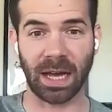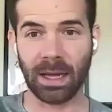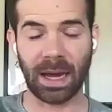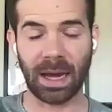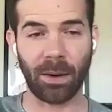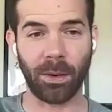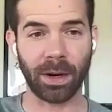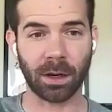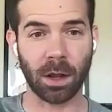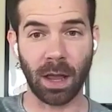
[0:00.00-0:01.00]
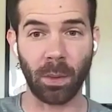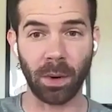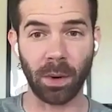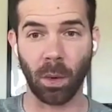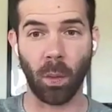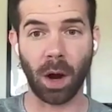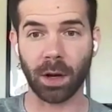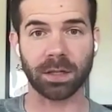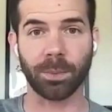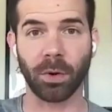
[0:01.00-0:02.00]
I want to, I want to walk
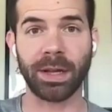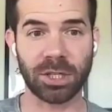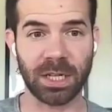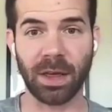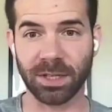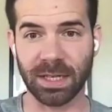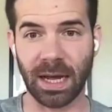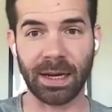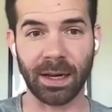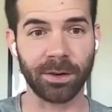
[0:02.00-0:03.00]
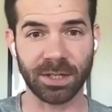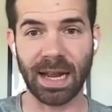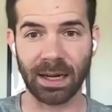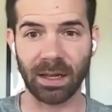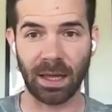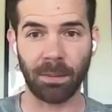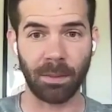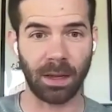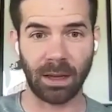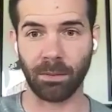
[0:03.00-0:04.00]
across a bridge to the other side, understand
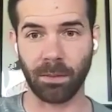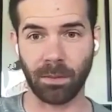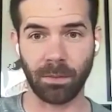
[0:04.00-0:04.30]
them, and